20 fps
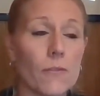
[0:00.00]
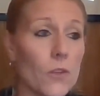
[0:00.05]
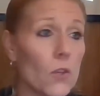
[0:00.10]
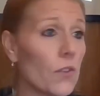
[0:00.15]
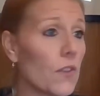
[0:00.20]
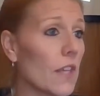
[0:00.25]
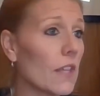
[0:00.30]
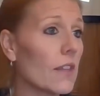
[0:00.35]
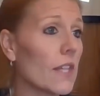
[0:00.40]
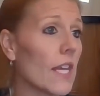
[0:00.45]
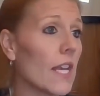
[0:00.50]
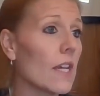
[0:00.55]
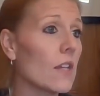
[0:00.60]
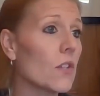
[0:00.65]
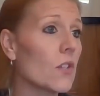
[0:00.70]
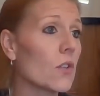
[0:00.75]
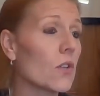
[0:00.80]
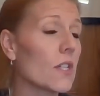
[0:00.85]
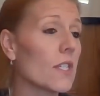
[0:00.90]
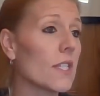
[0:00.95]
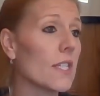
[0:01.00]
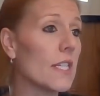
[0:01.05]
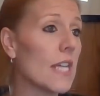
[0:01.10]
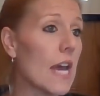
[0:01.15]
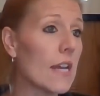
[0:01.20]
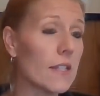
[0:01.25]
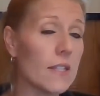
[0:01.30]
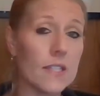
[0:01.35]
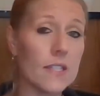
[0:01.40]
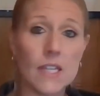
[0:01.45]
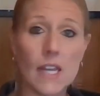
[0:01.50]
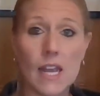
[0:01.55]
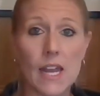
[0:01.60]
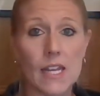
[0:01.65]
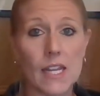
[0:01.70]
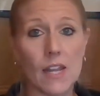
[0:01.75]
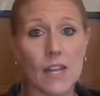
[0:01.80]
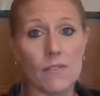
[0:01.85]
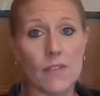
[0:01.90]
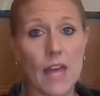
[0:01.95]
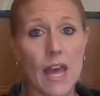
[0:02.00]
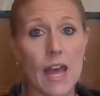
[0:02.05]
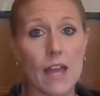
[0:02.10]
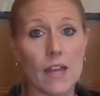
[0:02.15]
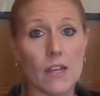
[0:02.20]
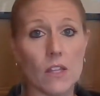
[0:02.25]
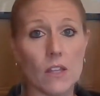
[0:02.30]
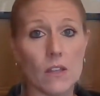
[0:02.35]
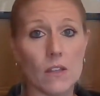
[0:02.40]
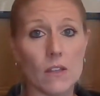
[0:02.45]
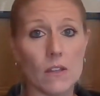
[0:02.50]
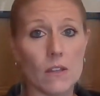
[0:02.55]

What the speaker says: If you think the answer is yes to any of that,